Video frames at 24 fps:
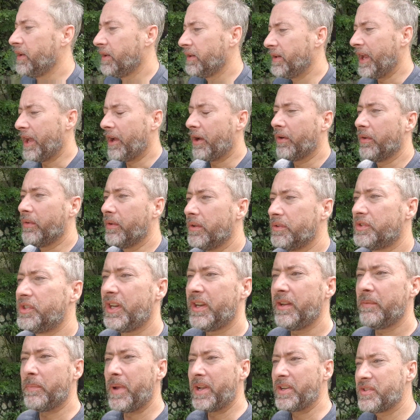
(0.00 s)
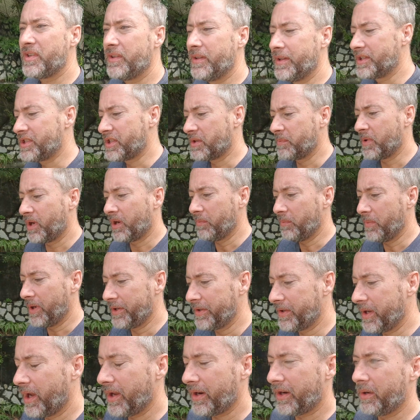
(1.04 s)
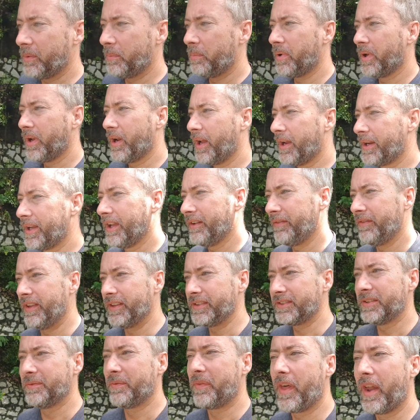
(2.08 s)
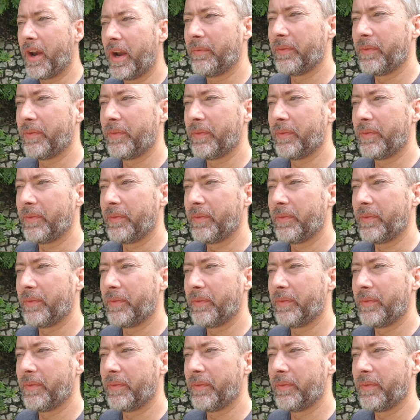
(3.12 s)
now, she didn't mention this about my daughter, but I gave this some thought.